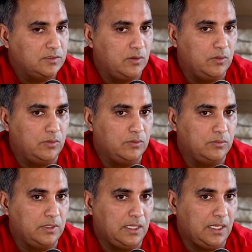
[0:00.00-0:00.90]

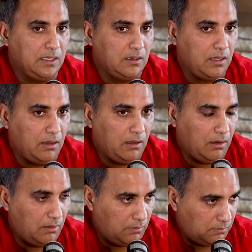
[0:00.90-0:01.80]
So they get,
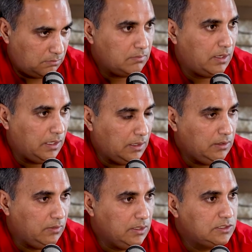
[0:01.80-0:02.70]

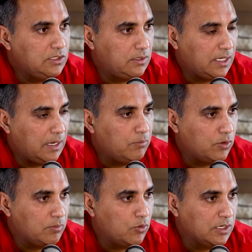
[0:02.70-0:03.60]
you know, each year they got
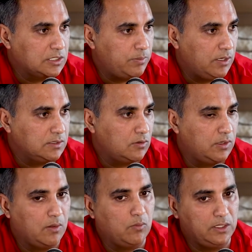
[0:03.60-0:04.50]
more and more experience.
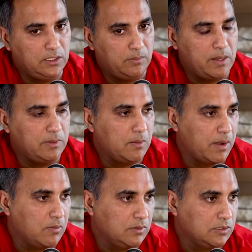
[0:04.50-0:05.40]
Or then one year maybe they
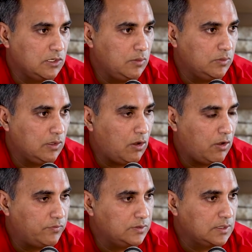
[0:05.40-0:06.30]
might intern with the
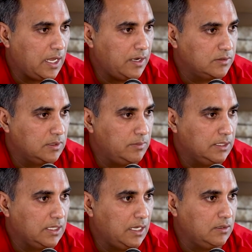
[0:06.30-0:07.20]
office guy or something
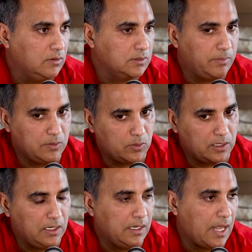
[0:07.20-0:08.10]
like that. You know, somebody
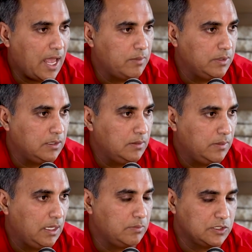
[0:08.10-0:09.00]
working in the
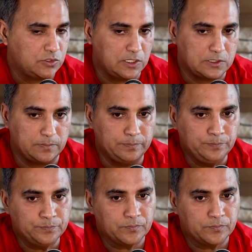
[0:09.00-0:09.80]
administration.